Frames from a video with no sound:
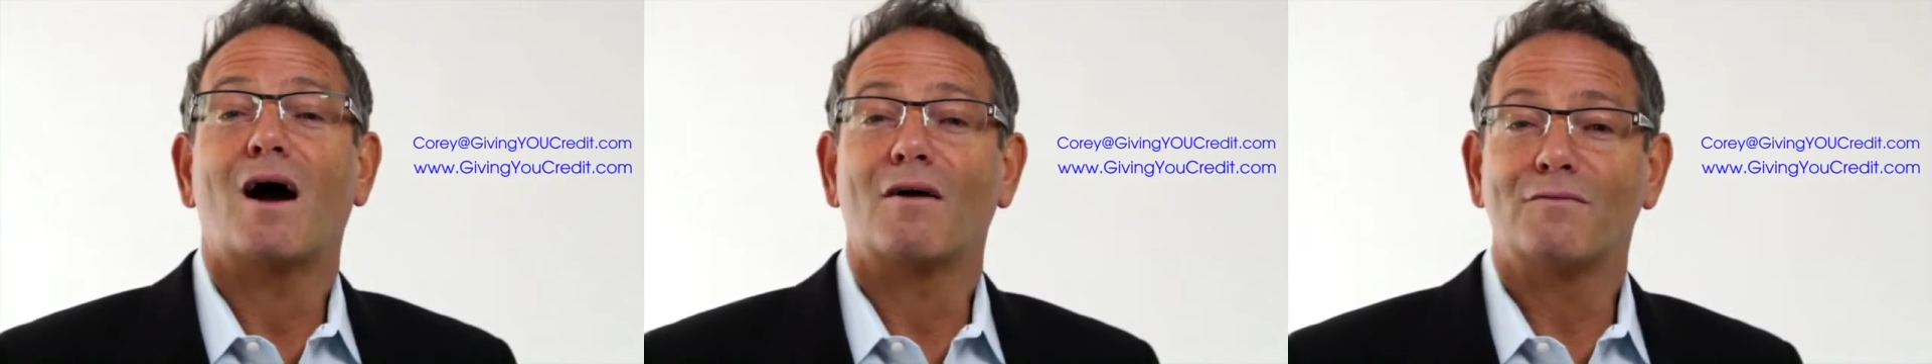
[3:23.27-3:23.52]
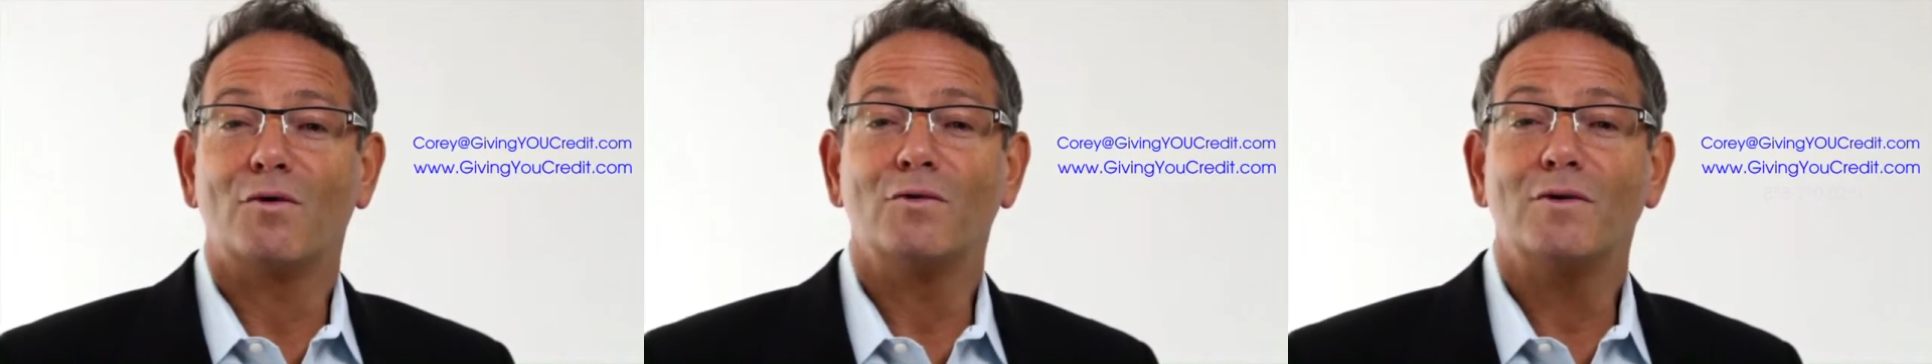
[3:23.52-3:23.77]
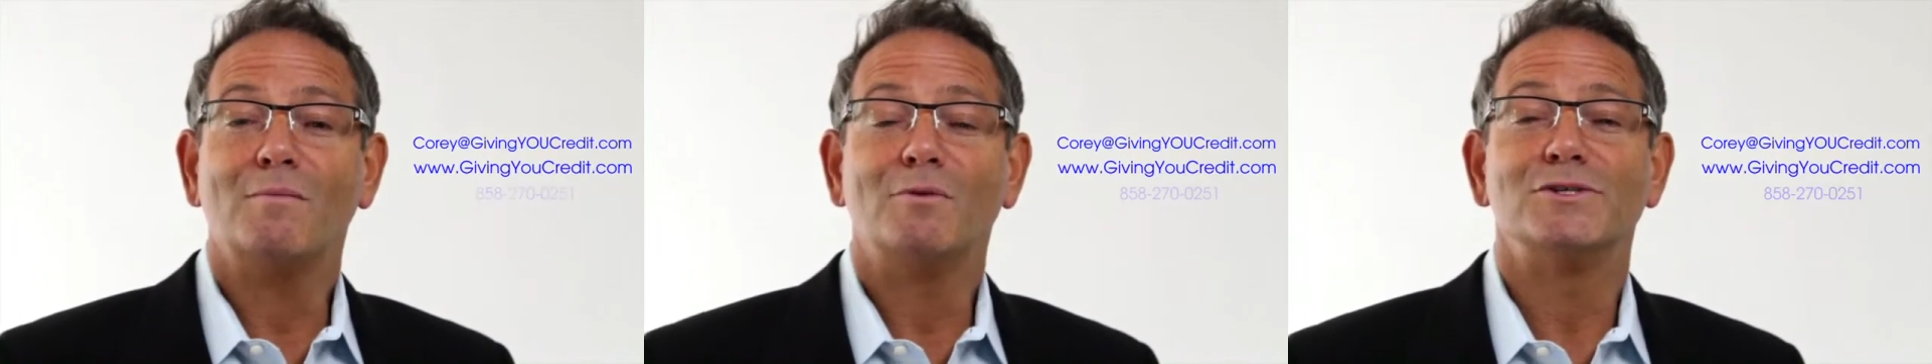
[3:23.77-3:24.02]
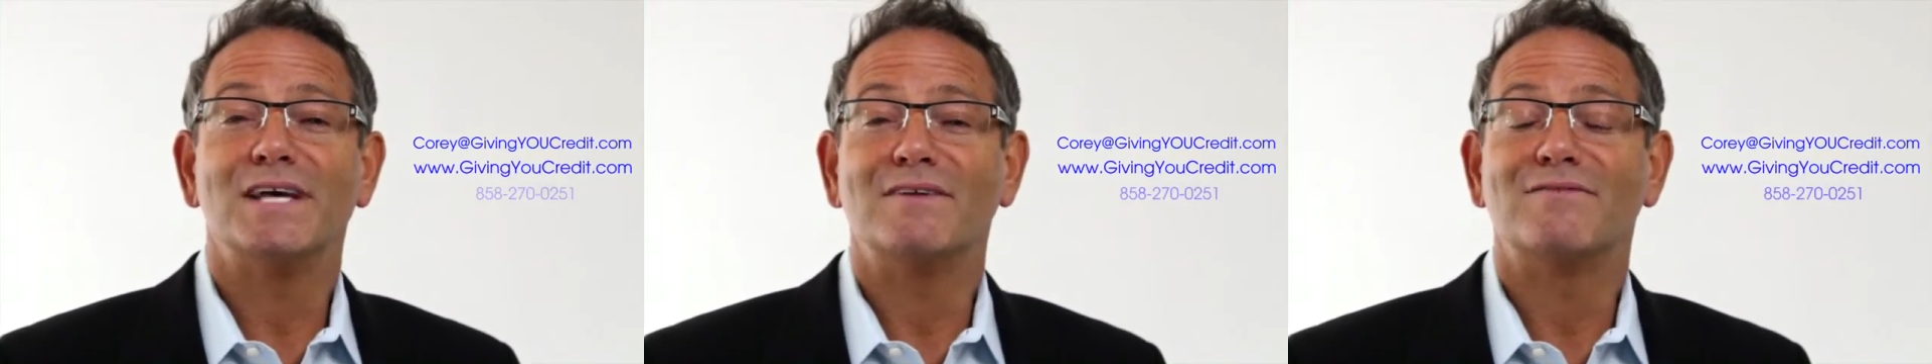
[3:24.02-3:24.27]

Our phone number is